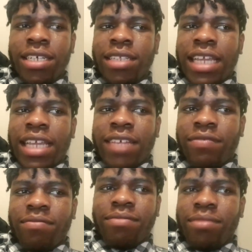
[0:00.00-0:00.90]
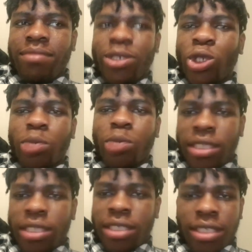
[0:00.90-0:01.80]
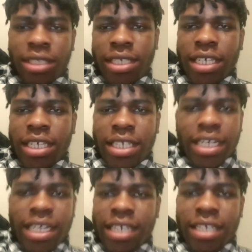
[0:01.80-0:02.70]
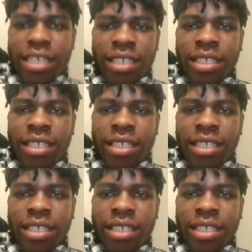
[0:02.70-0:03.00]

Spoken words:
like shops in Canada.